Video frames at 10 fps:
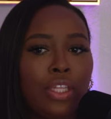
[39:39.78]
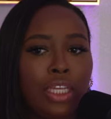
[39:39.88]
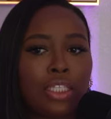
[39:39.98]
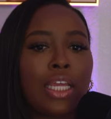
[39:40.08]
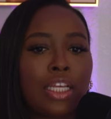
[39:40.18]

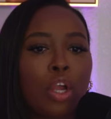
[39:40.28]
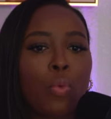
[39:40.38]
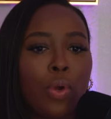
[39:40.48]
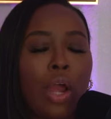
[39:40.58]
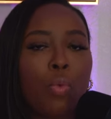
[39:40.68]
things are
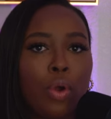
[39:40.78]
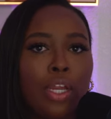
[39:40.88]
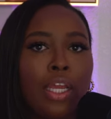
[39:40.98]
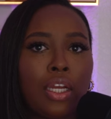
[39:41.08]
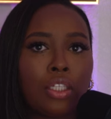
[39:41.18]
what I
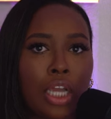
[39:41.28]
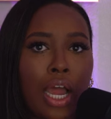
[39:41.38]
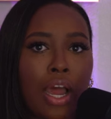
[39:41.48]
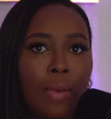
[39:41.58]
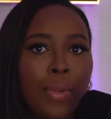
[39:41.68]
wanted in a
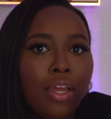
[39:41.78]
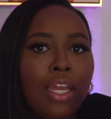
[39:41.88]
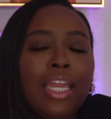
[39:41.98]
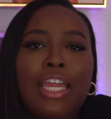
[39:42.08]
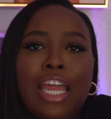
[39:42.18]
job.
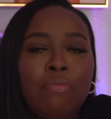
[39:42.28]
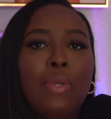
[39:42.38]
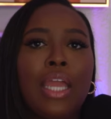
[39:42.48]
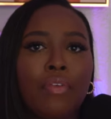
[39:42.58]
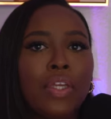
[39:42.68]
He gave
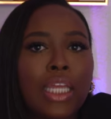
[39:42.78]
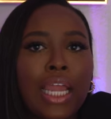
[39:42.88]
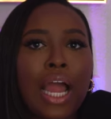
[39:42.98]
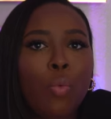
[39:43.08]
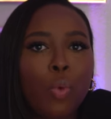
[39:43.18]
me everything
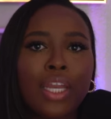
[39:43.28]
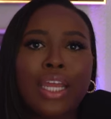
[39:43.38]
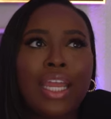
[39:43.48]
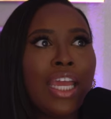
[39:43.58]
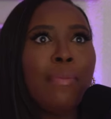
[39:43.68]
I wanted
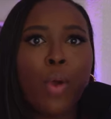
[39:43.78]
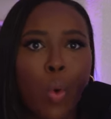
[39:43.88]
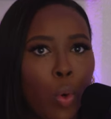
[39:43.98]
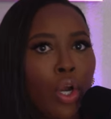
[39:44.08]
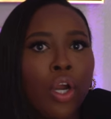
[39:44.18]
and
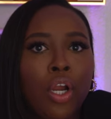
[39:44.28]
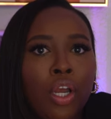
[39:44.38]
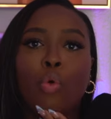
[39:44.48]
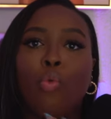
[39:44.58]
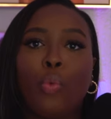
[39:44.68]
more.
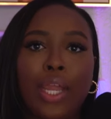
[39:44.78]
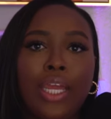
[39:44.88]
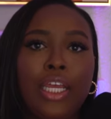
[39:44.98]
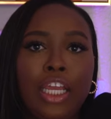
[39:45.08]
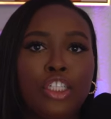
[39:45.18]
When
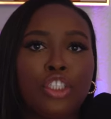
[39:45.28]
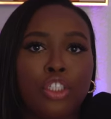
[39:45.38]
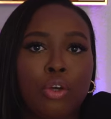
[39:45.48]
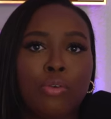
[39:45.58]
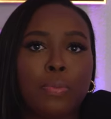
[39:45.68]
he
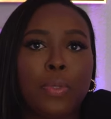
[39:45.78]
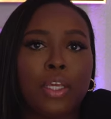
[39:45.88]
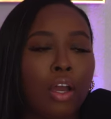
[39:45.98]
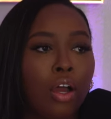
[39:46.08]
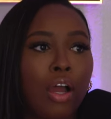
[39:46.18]
shows me,
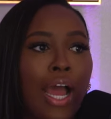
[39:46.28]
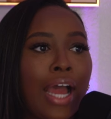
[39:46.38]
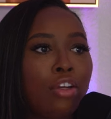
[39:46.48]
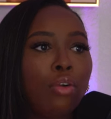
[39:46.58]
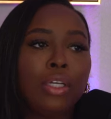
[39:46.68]
y'all, I
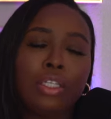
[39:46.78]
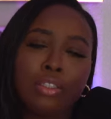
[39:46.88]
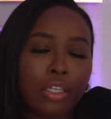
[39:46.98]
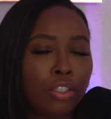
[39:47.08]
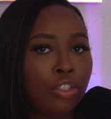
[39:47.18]
know he's
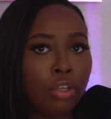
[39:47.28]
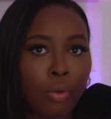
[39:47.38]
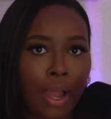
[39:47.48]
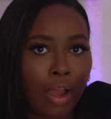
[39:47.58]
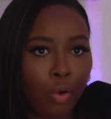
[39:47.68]
going to show
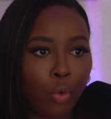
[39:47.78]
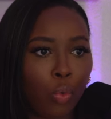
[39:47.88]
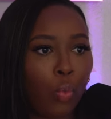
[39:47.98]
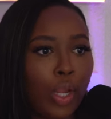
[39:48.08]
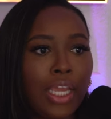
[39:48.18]
out.
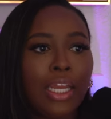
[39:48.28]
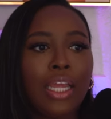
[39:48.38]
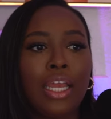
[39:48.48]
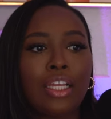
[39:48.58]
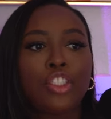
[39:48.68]
When
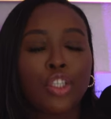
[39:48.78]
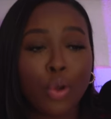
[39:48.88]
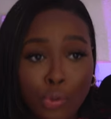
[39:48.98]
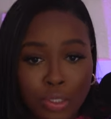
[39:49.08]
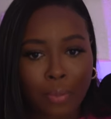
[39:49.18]
it
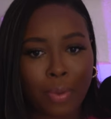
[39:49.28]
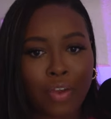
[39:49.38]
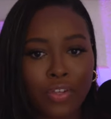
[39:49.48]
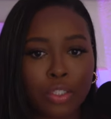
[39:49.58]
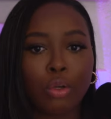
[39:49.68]
shows in my
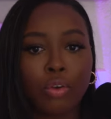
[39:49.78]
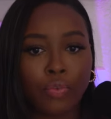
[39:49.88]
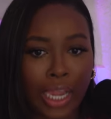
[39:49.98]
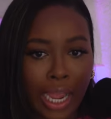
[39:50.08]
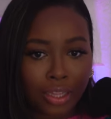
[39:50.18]
physical
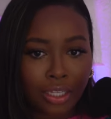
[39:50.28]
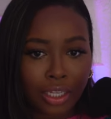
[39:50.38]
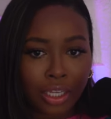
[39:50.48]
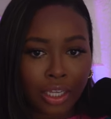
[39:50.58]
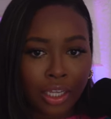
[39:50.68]
reality,